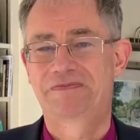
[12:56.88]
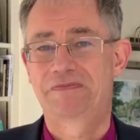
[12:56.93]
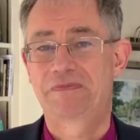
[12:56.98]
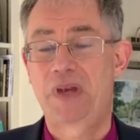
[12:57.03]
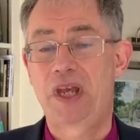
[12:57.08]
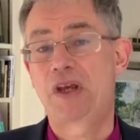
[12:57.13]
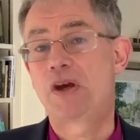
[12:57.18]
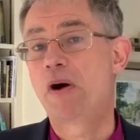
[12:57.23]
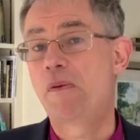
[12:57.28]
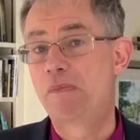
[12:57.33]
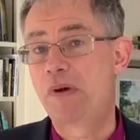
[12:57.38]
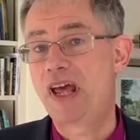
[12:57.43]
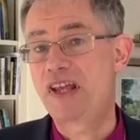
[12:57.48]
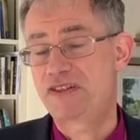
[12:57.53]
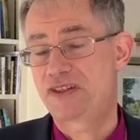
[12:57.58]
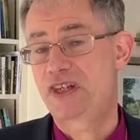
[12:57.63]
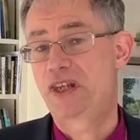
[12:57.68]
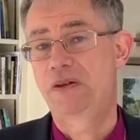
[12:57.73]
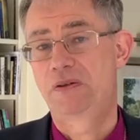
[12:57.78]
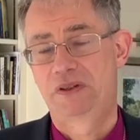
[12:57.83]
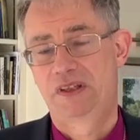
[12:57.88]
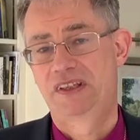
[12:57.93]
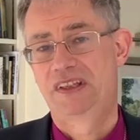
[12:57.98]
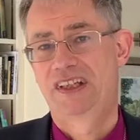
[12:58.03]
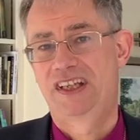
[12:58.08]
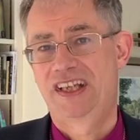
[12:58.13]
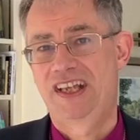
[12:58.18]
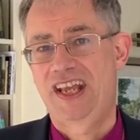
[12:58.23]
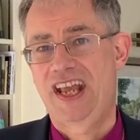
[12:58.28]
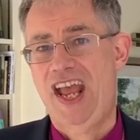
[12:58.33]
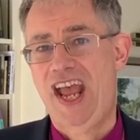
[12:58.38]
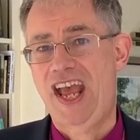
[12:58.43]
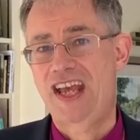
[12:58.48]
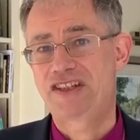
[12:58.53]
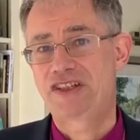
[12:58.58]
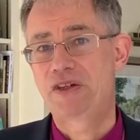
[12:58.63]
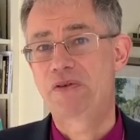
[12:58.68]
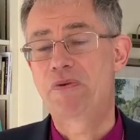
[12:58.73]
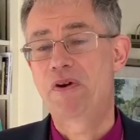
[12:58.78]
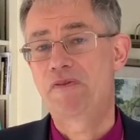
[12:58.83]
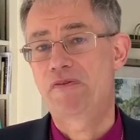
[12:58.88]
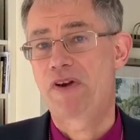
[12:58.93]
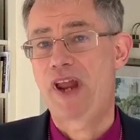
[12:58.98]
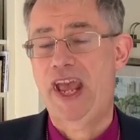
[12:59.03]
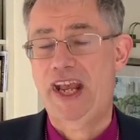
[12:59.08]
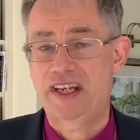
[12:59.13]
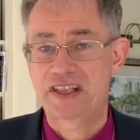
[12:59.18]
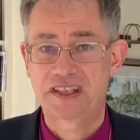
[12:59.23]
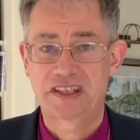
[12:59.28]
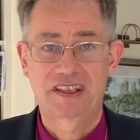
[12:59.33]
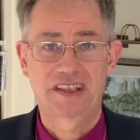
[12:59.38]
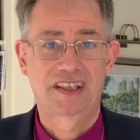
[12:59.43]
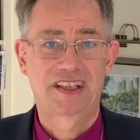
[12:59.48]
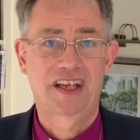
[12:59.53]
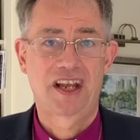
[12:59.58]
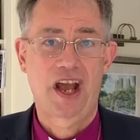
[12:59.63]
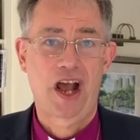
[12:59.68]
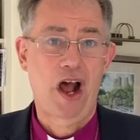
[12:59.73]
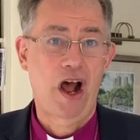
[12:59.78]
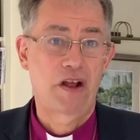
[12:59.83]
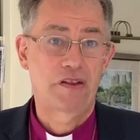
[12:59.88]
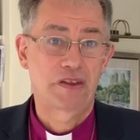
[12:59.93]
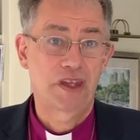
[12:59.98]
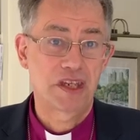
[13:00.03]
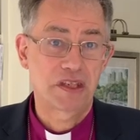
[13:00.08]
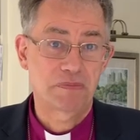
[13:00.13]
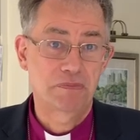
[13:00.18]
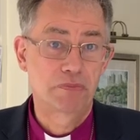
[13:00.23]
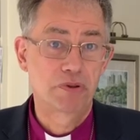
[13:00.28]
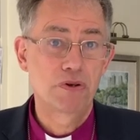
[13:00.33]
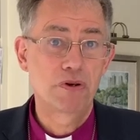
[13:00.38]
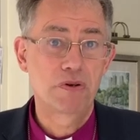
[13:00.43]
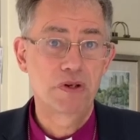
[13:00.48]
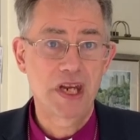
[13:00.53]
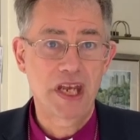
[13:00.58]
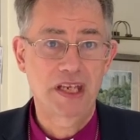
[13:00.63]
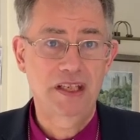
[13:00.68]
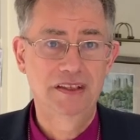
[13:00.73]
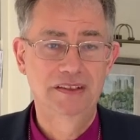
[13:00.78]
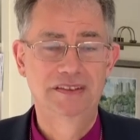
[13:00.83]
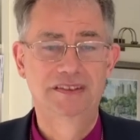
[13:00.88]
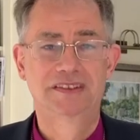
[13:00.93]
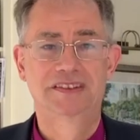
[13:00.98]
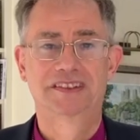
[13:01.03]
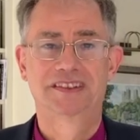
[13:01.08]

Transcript: May God bless you as you reflect on this brooding,